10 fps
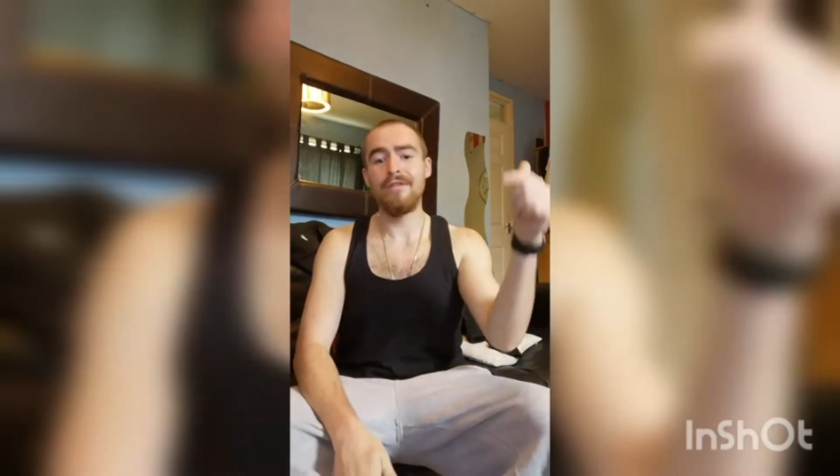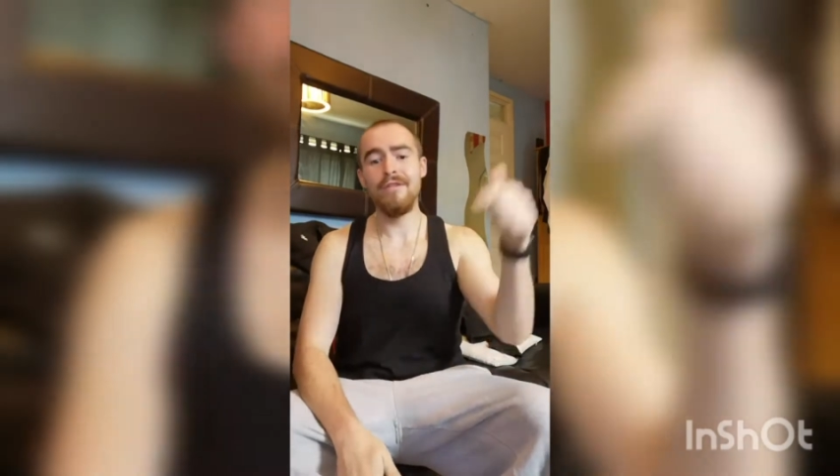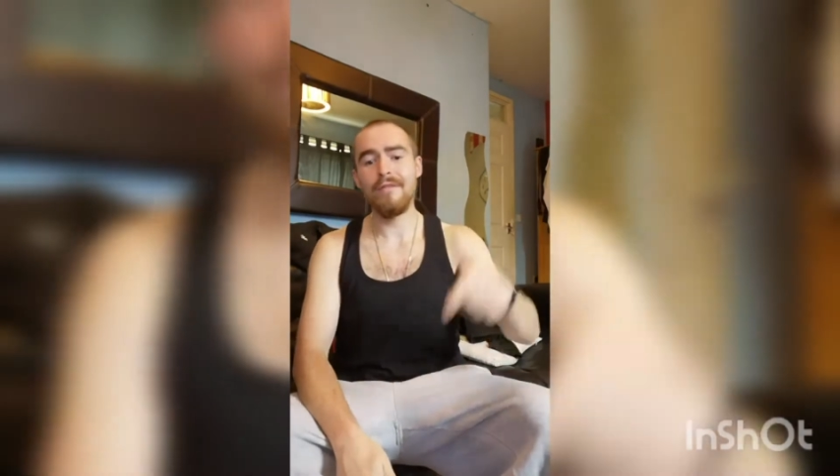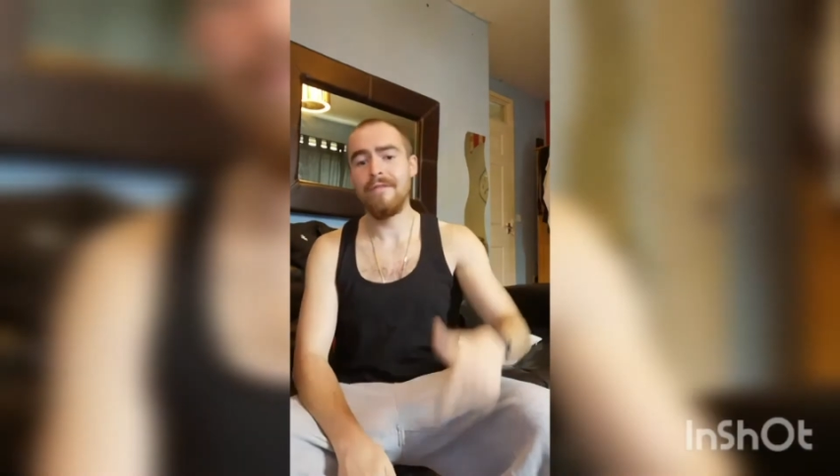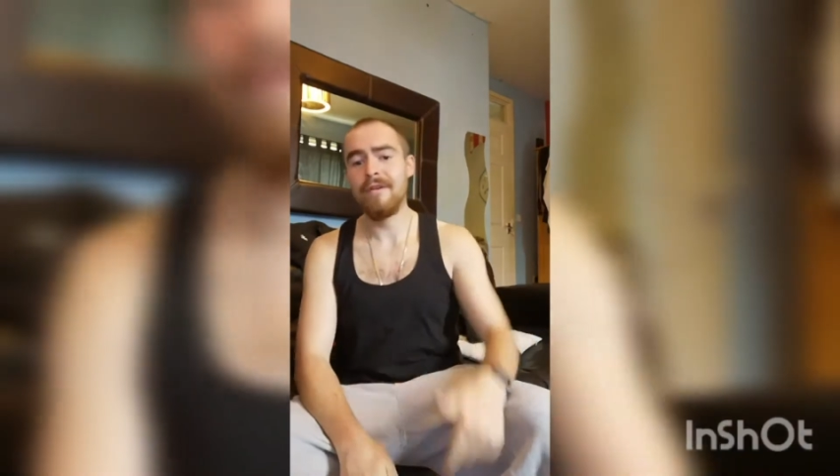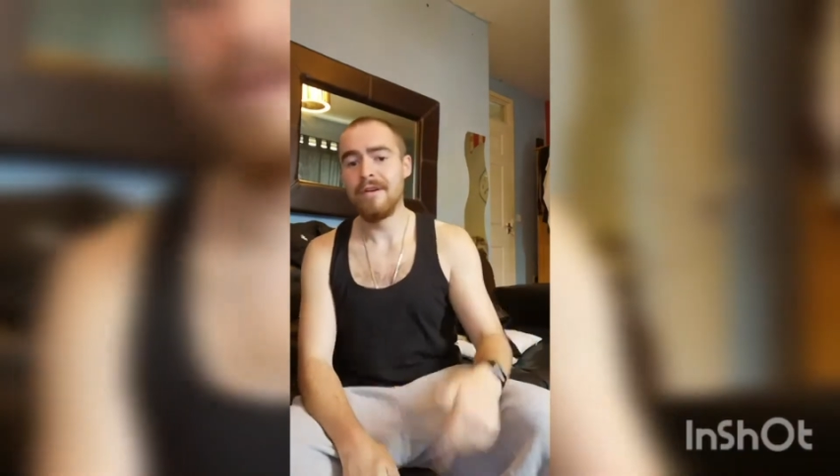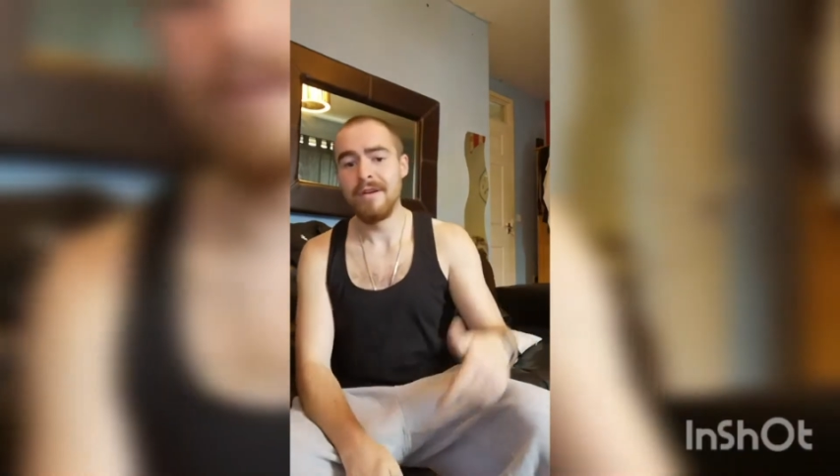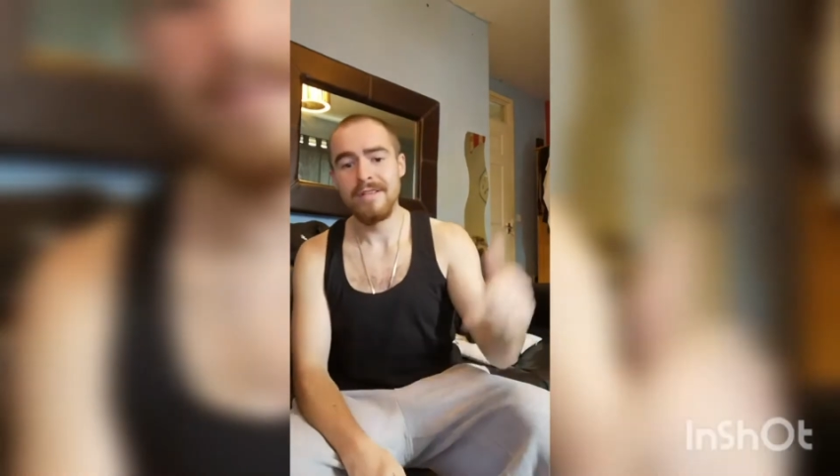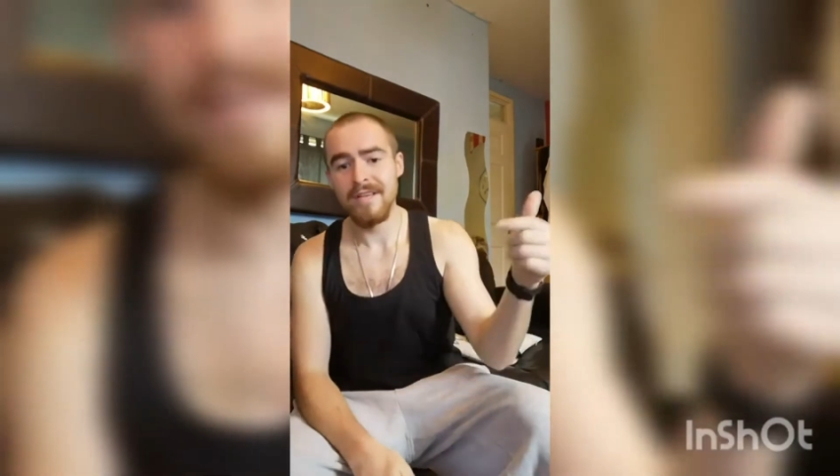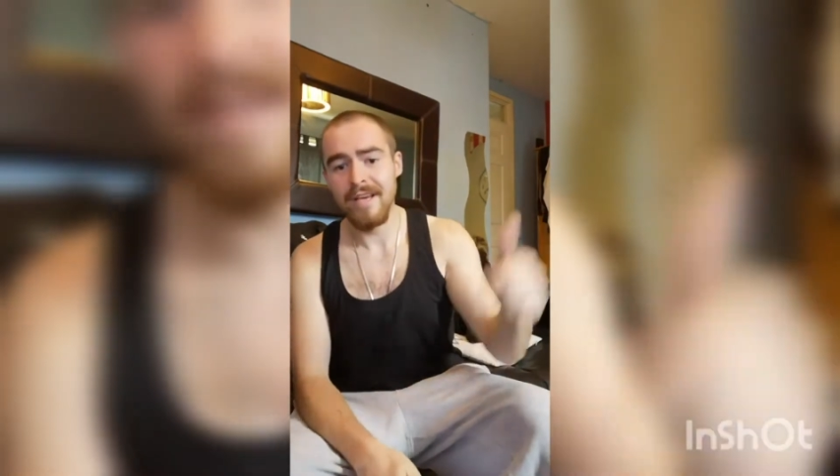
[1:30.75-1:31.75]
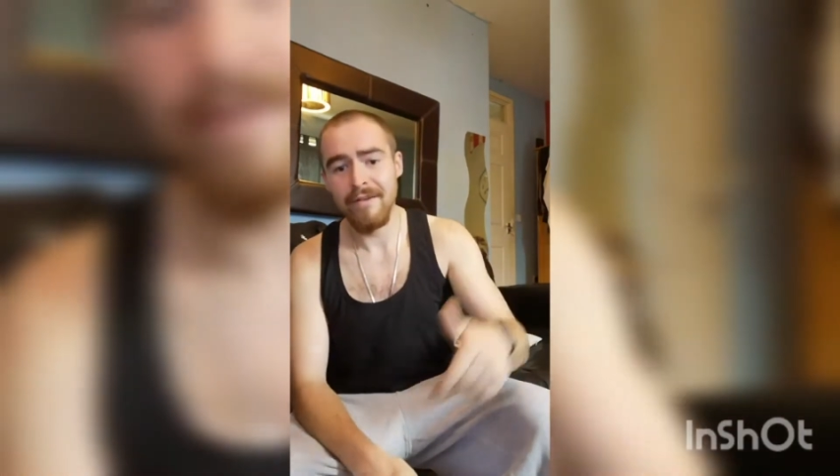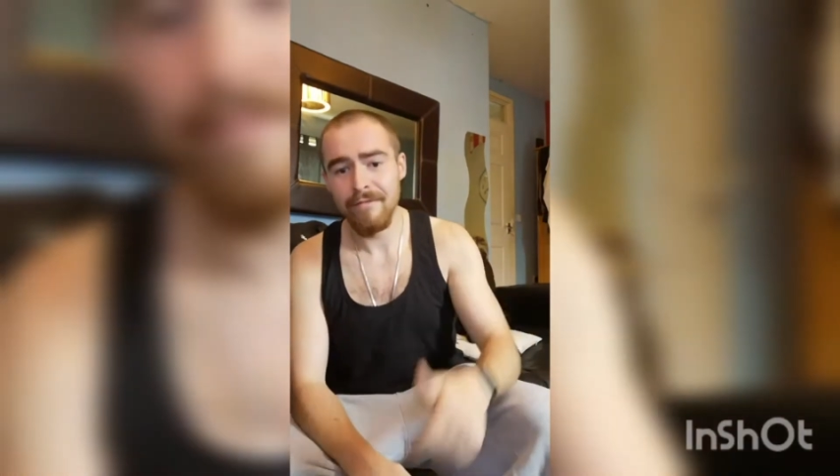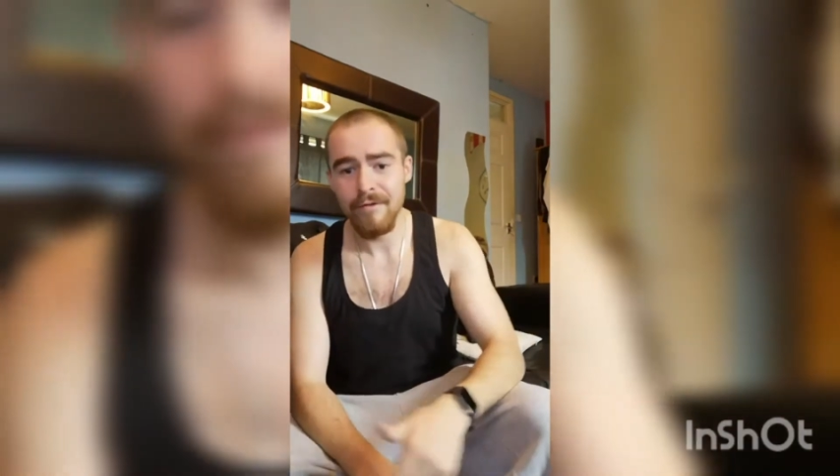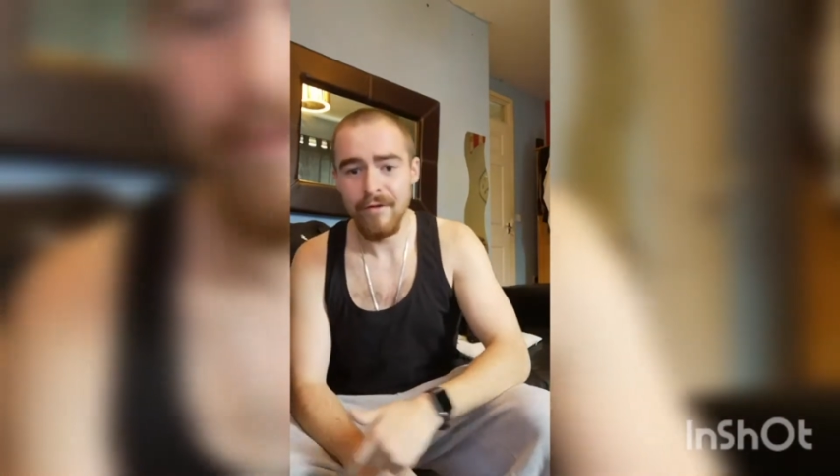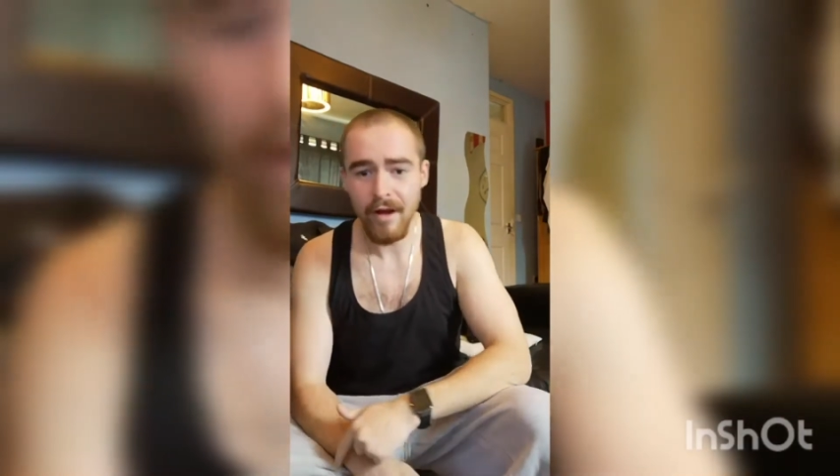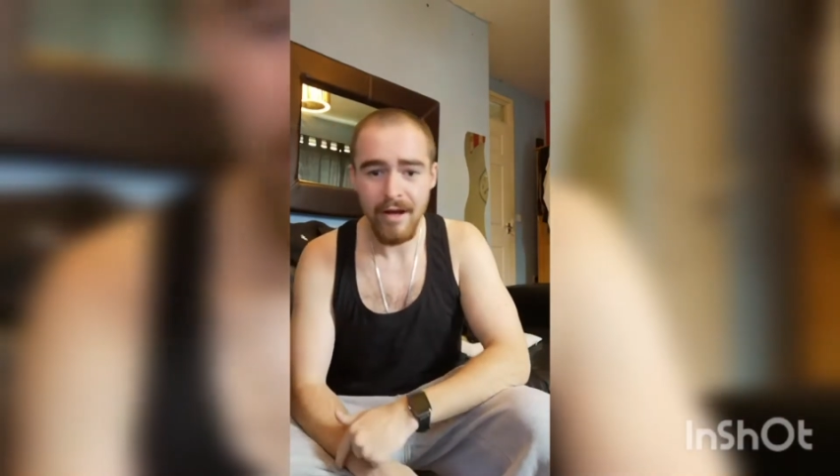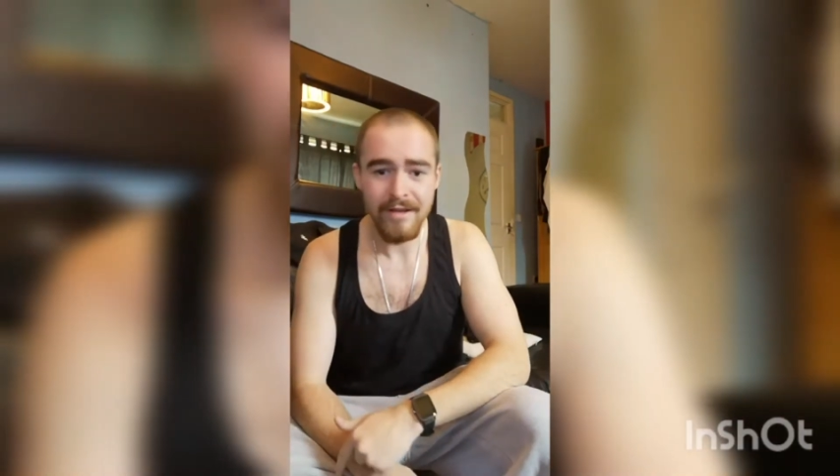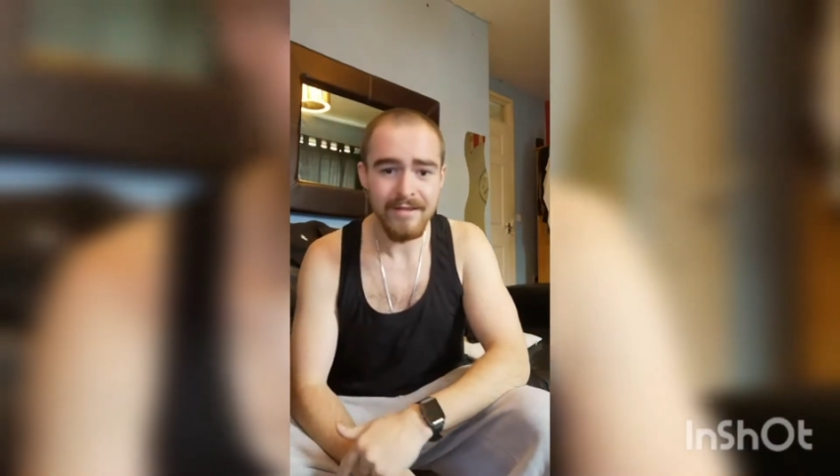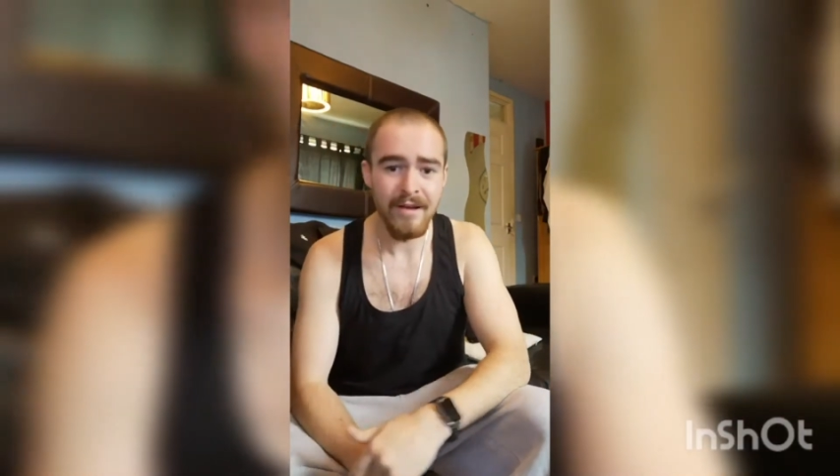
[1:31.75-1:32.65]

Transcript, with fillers: love to hear from you guys.